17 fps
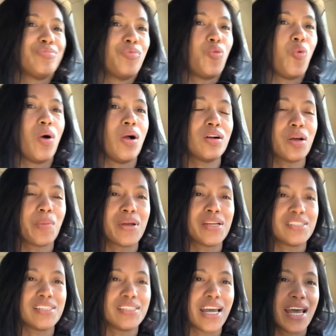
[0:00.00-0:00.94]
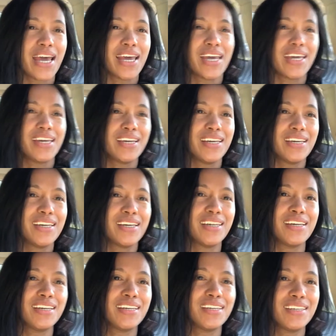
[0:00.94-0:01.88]
welcoming the day.
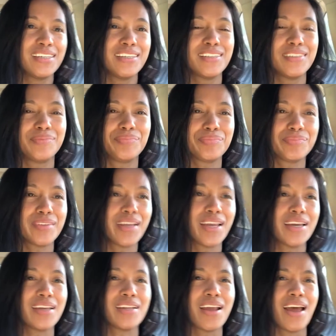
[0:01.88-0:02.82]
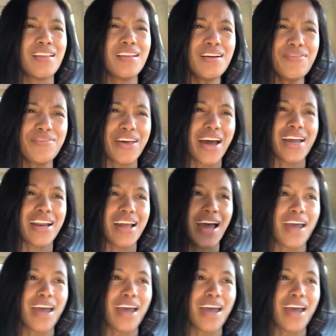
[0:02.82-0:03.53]
And I love that.